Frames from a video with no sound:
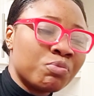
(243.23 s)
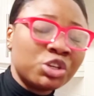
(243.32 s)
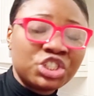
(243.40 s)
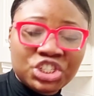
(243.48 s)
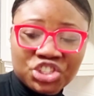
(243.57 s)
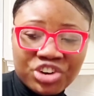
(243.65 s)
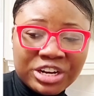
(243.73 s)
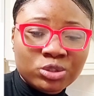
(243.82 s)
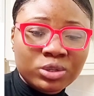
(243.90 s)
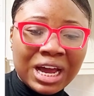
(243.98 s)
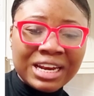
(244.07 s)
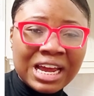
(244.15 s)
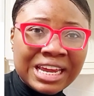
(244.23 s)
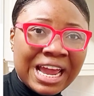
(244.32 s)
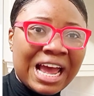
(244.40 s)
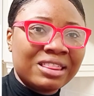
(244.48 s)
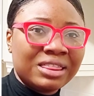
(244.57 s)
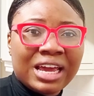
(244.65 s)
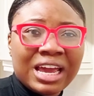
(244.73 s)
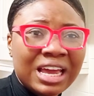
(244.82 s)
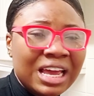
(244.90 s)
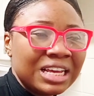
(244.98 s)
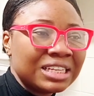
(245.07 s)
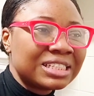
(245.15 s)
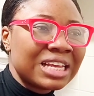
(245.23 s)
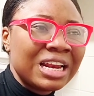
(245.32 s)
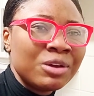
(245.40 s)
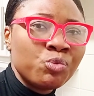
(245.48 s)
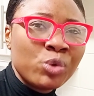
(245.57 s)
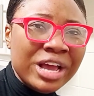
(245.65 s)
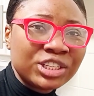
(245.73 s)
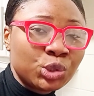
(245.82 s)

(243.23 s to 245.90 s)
money she's trying to gather here and there, selling wares.